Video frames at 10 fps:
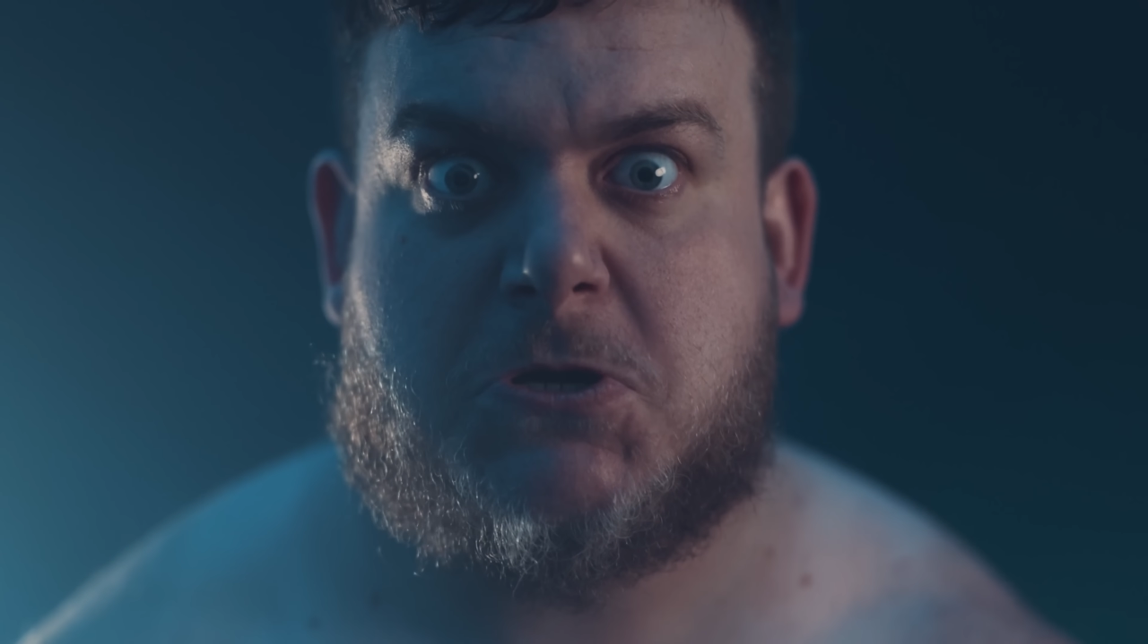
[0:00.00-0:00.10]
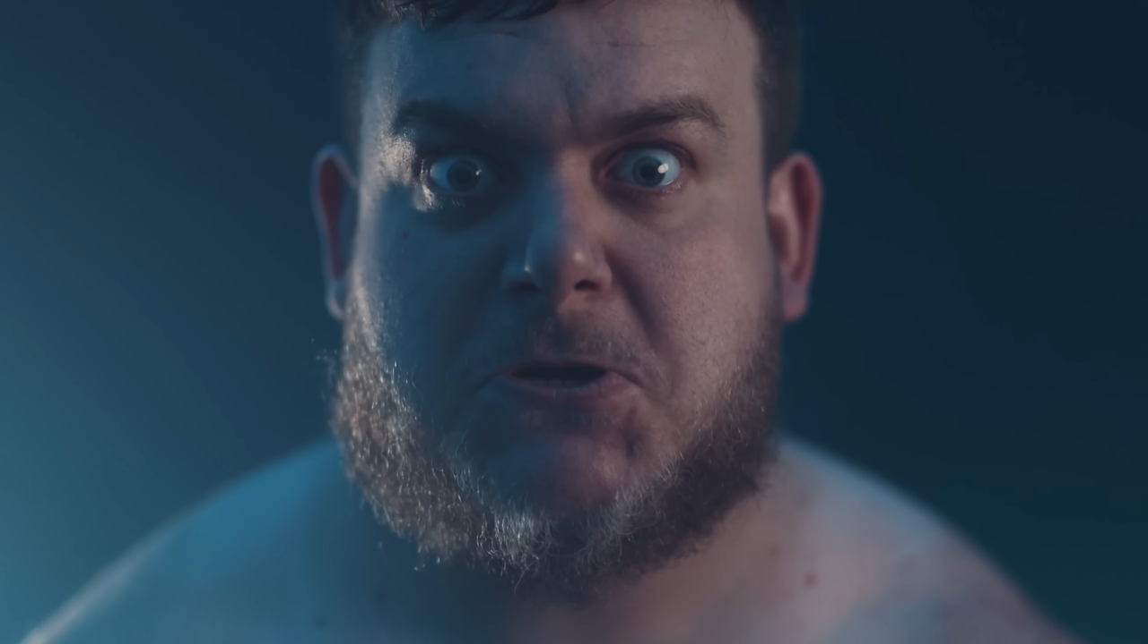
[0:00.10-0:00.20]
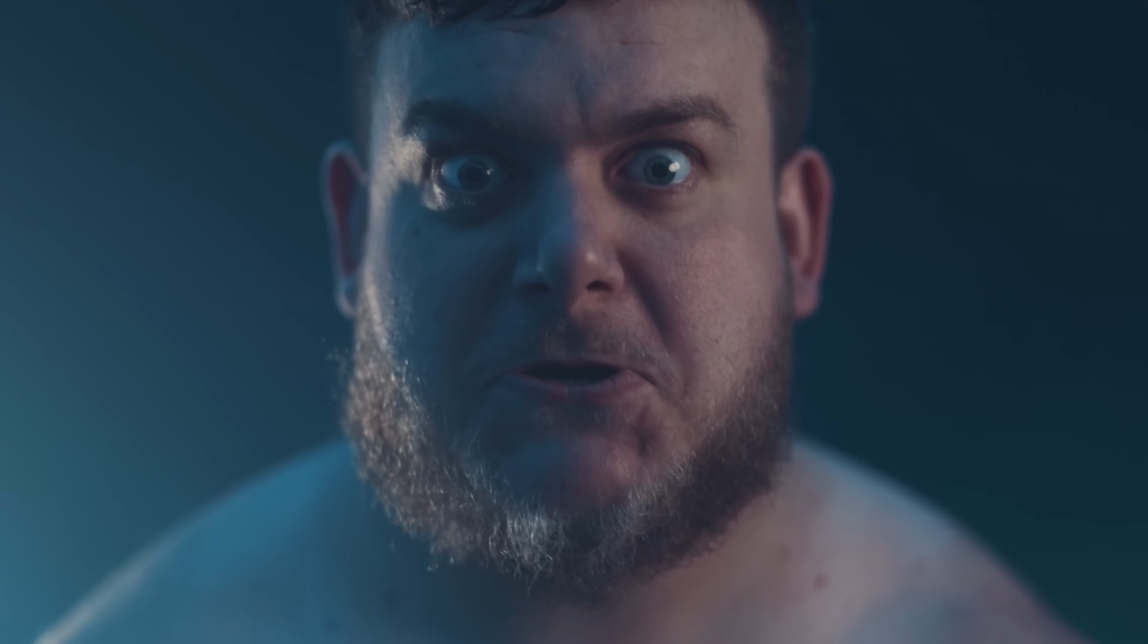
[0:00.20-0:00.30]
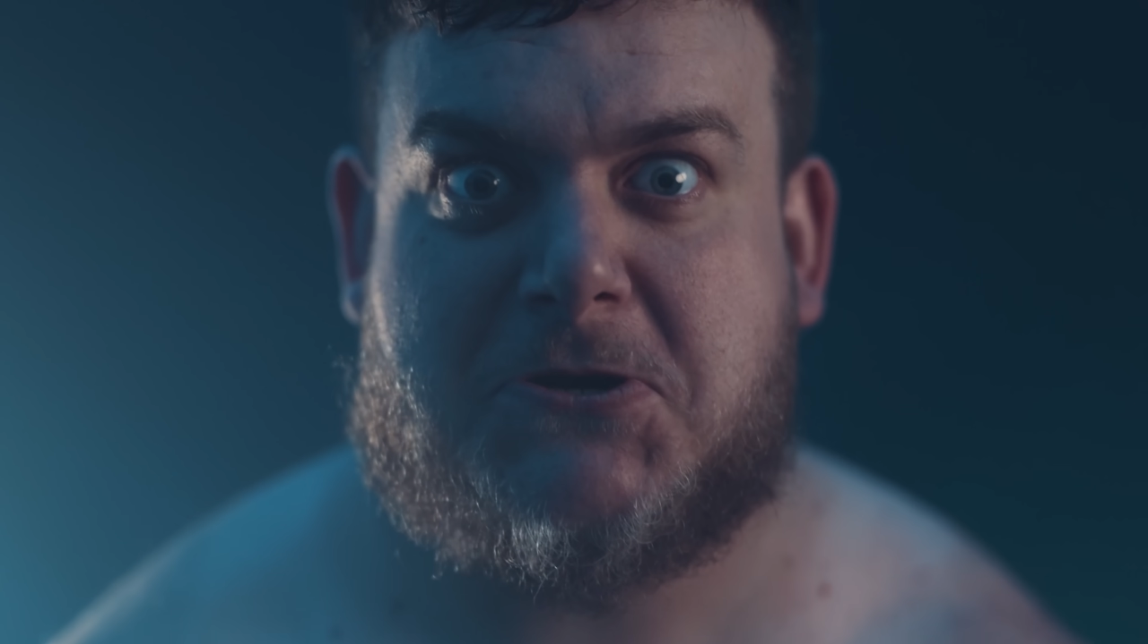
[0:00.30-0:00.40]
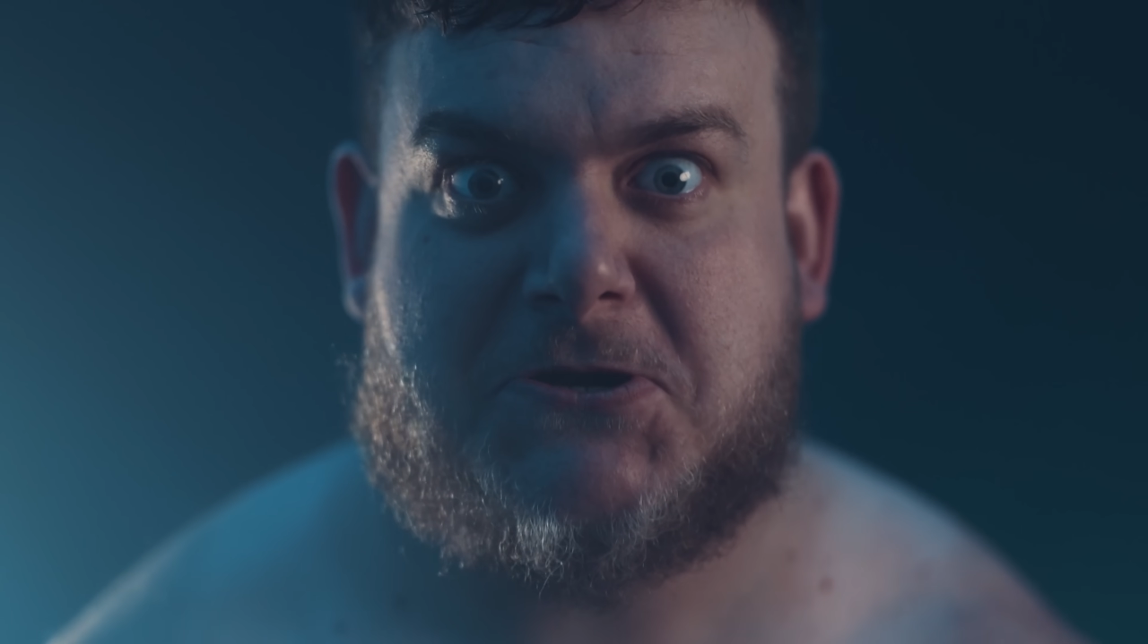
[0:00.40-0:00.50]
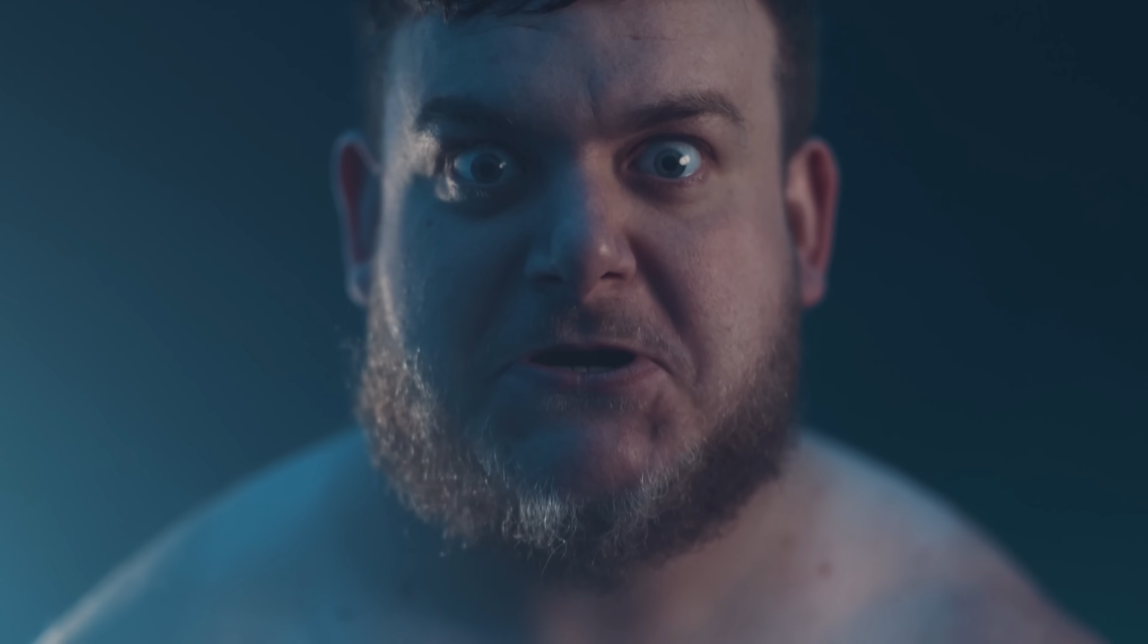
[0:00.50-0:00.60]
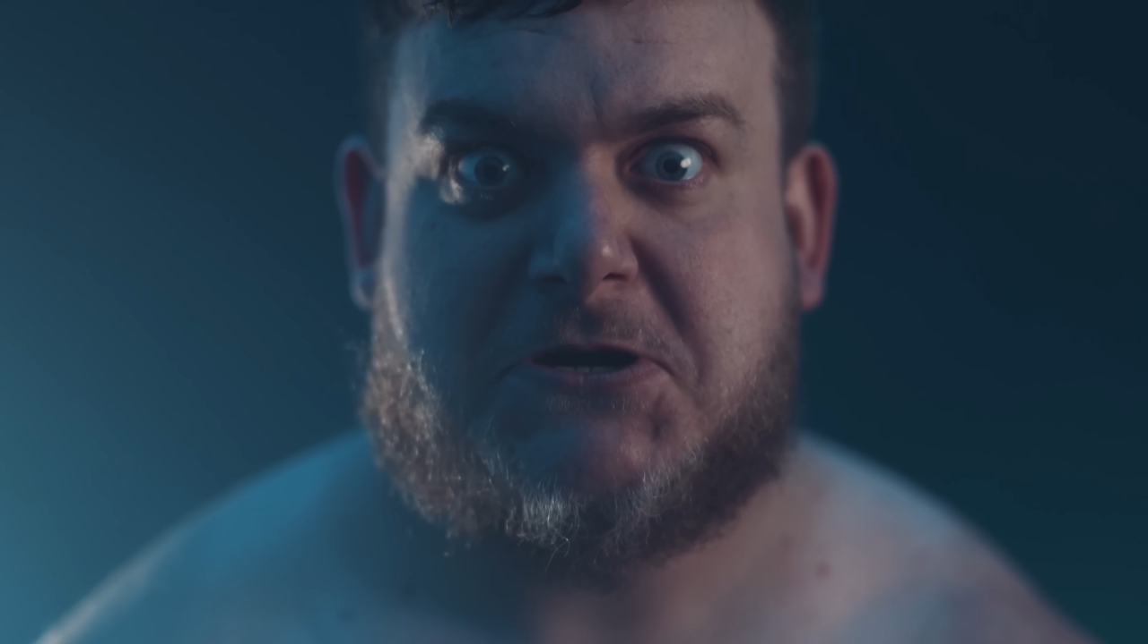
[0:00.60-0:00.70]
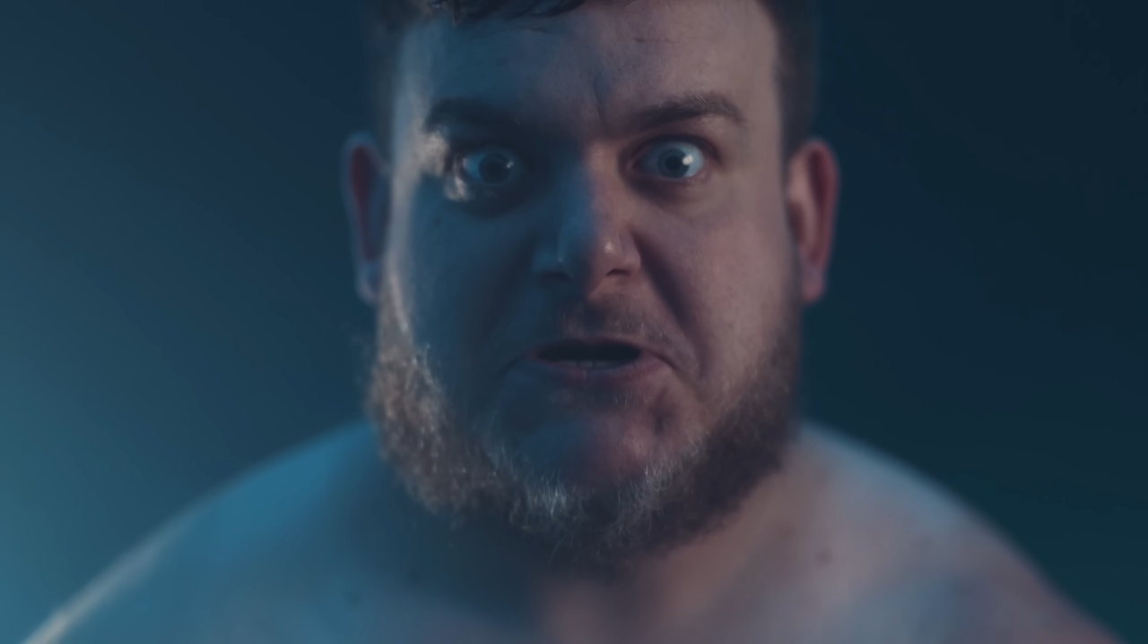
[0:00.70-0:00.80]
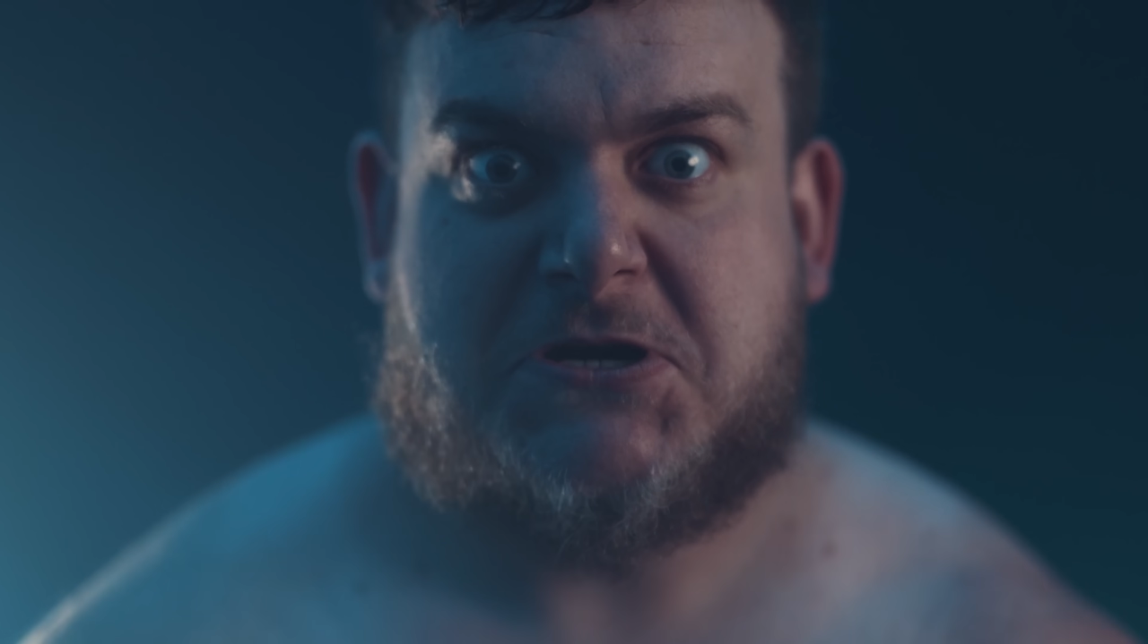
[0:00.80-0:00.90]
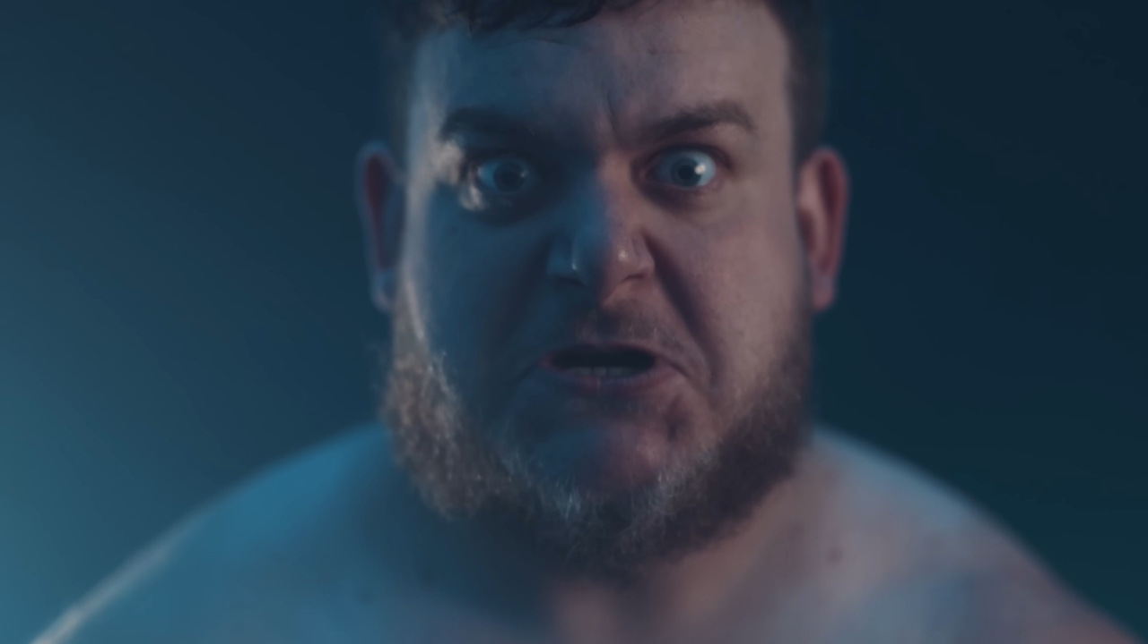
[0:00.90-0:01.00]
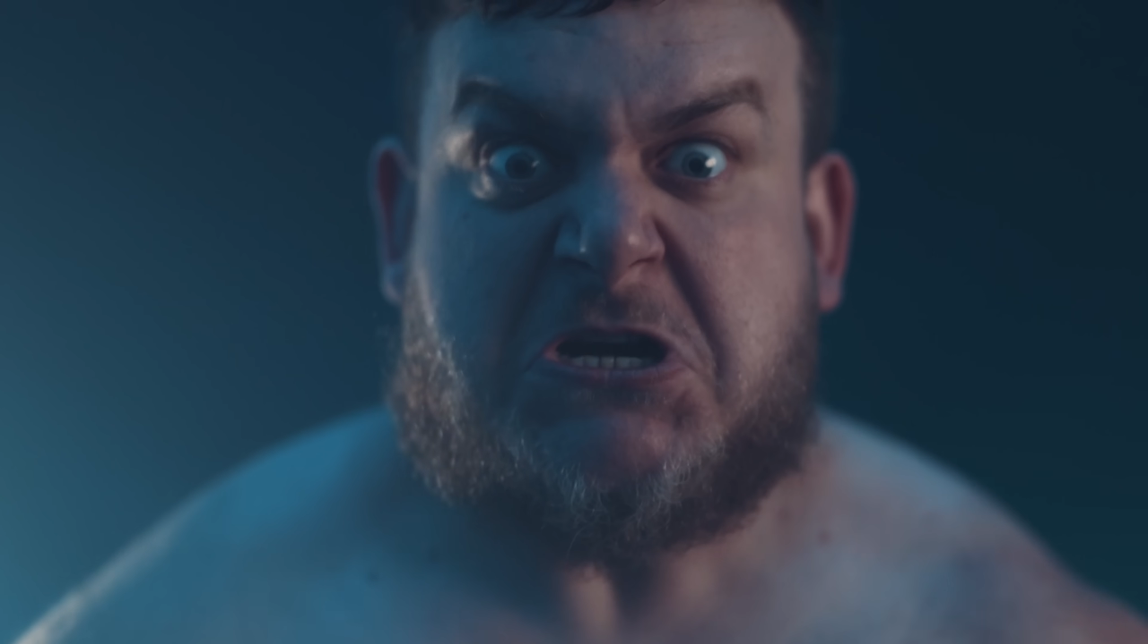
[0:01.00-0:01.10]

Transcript: Assuming reasonable